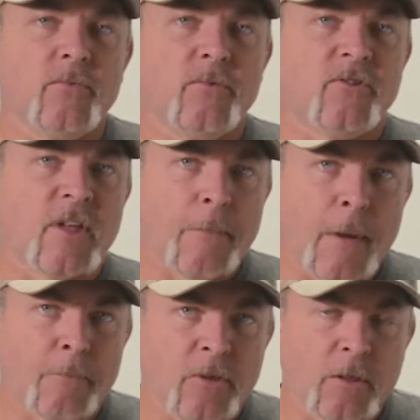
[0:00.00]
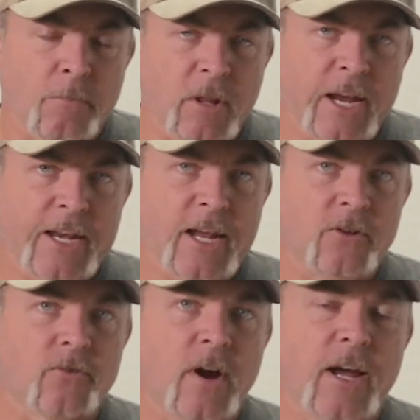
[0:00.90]
step up to the plate
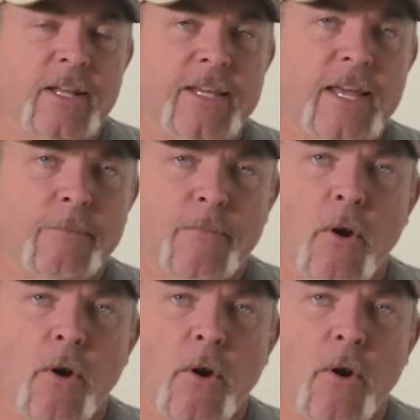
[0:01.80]
and try and get